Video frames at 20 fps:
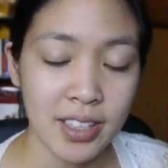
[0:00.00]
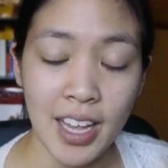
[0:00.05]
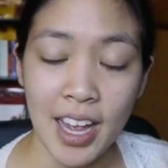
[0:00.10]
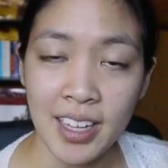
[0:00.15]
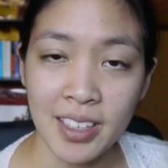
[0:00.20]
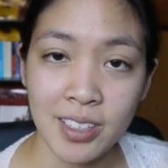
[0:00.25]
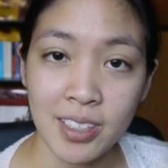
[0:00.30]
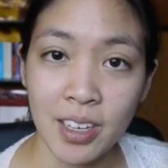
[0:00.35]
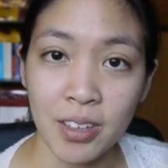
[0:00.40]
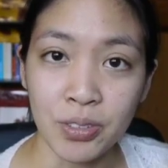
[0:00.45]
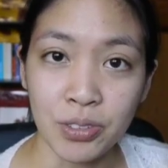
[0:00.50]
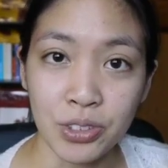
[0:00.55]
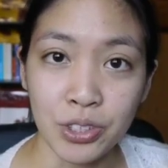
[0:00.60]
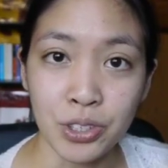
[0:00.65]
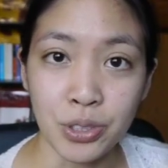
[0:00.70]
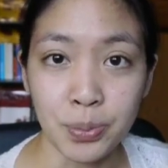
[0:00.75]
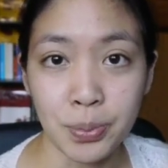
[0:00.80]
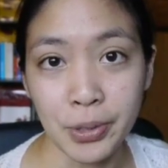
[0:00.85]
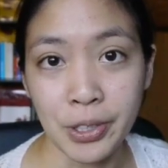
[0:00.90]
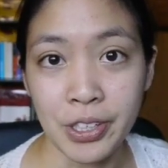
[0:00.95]
That sounds
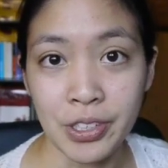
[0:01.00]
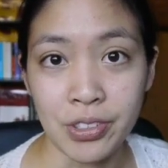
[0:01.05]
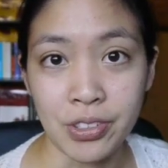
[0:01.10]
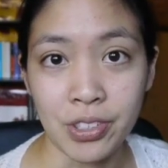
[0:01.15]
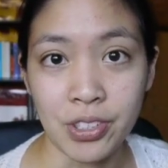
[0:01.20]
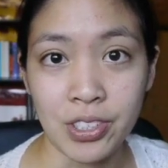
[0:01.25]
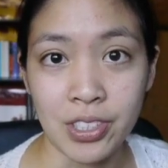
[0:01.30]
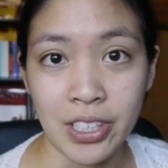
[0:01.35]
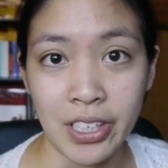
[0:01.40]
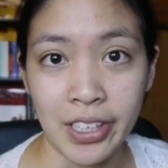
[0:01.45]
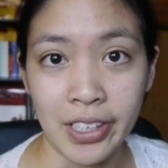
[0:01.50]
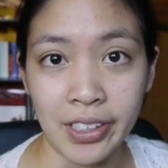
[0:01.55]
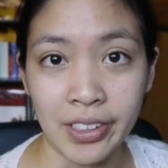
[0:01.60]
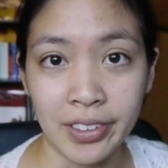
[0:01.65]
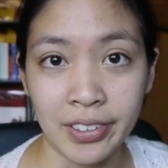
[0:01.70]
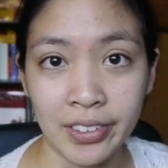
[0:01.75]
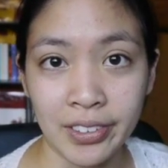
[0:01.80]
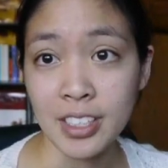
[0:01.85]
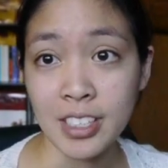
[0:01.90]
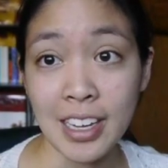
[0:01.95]
super
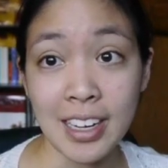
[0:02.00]
interesting,